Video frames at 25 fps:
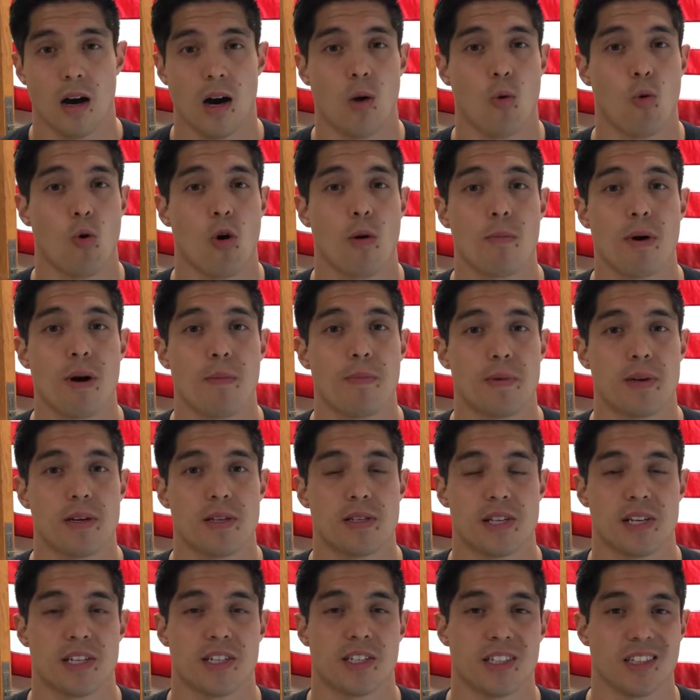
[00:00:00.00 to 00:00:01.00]
A warm-up
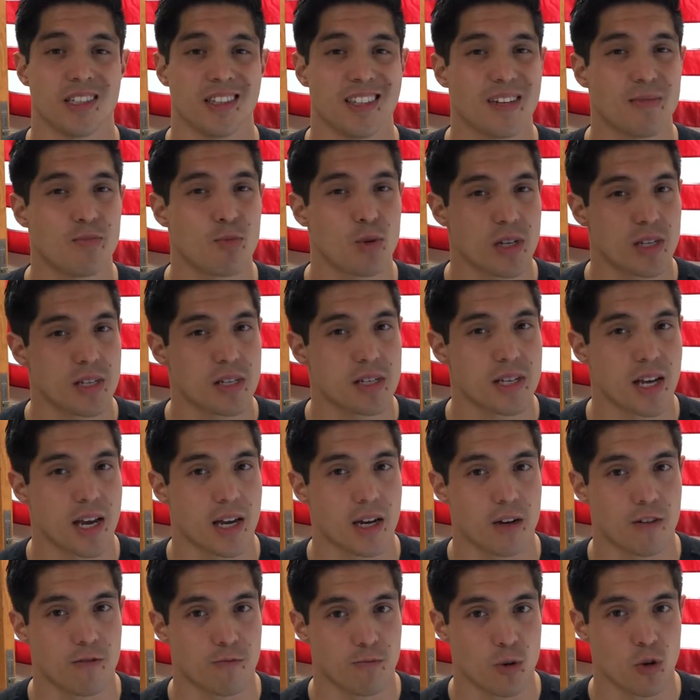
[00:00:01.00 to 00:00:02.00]
is a deliberate
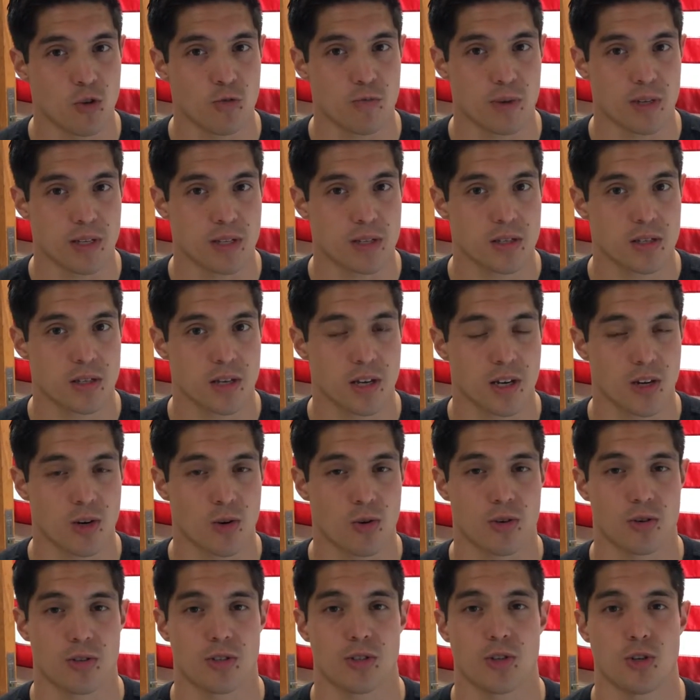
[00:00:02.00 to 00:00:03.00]
set of movements in
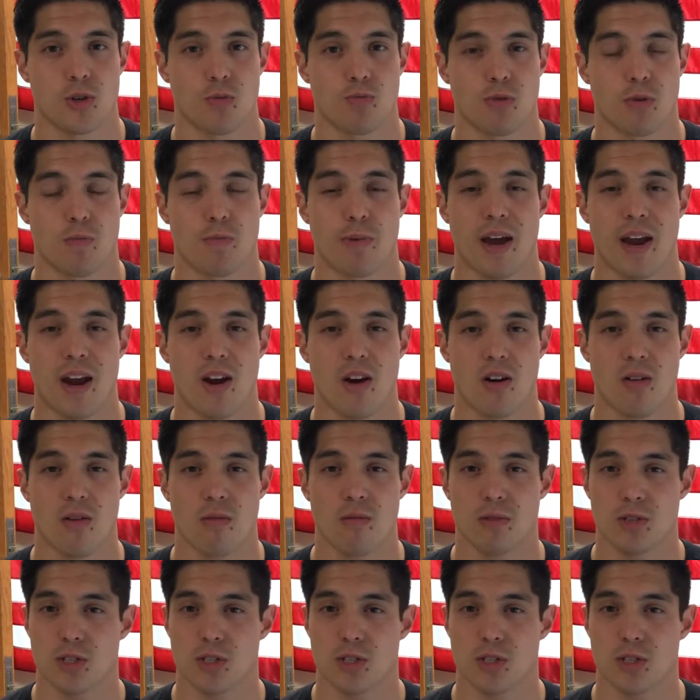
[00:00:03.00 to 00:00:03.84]
order to prepare